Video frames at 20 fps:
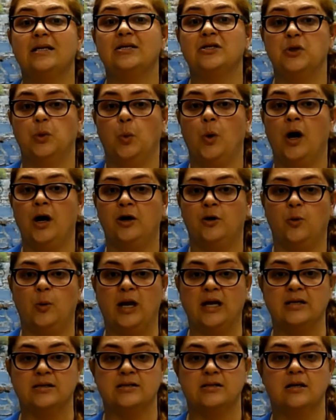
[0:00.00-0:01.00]
into
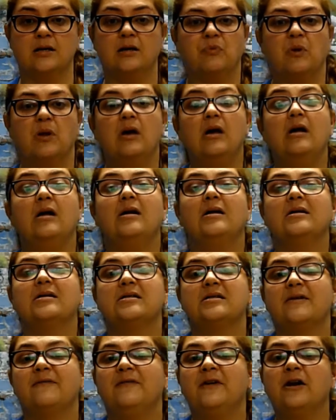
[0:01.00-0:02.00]
waterways.
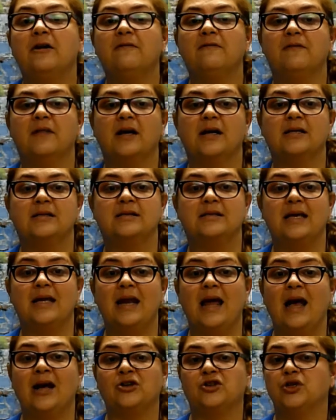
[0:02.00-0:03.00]
Severe floods can
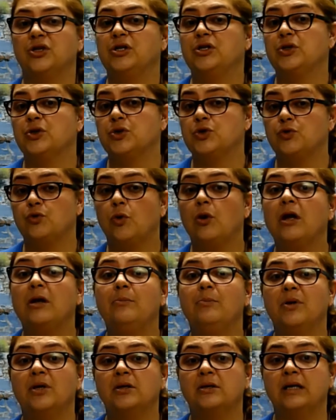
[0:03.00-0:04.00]
actually
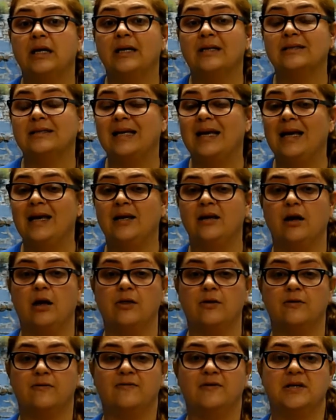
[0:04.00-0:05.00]
destroy buildings and
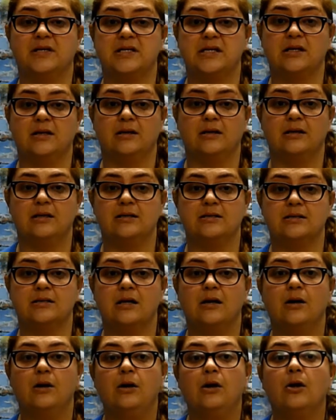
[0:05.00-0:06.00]
other facilities,
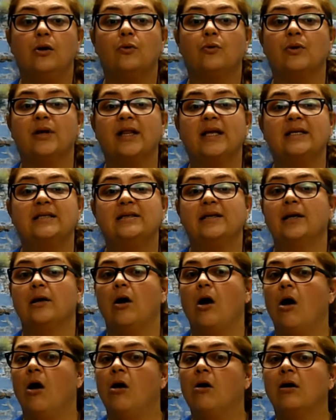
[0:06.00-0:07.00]
releasing
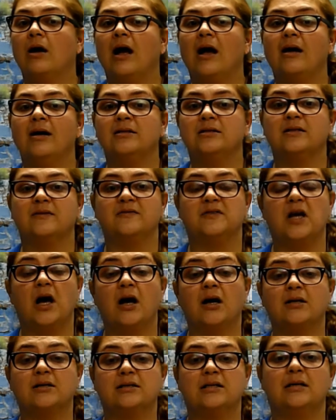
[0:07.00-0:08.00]
all kinds of
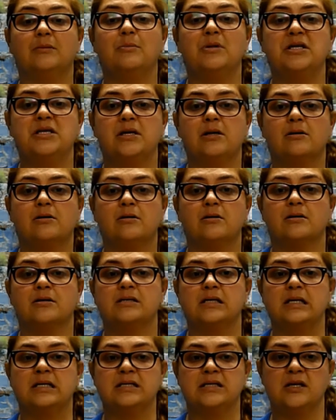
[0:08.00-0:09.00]
toxic
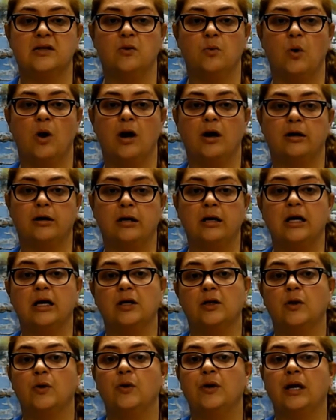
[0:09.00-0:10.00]
materials into the water,
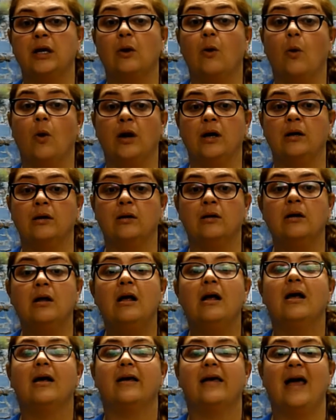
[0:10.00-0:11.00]
including oil,
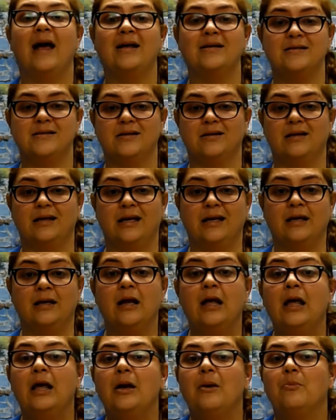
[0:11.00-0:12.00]
gasoline,
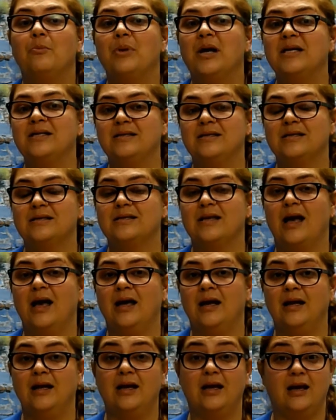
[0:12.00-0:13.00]

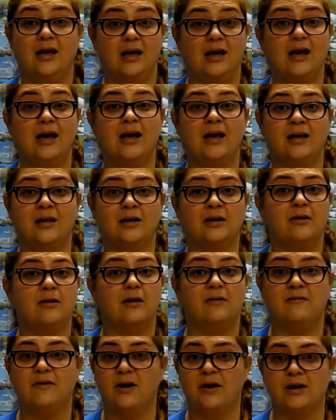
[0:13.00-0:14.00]
pesticide, and
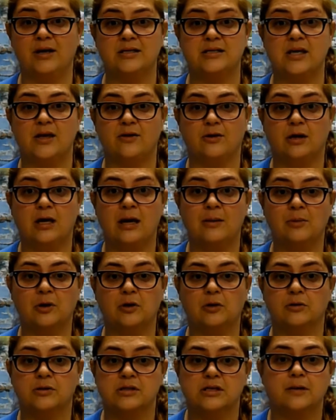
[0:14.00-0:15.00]
various other
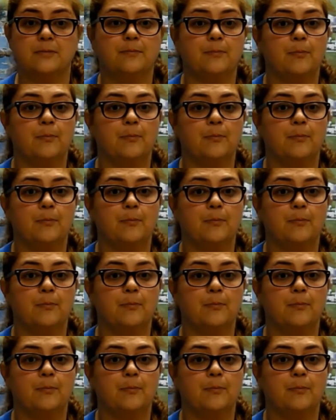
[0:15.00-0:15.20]
chemicals.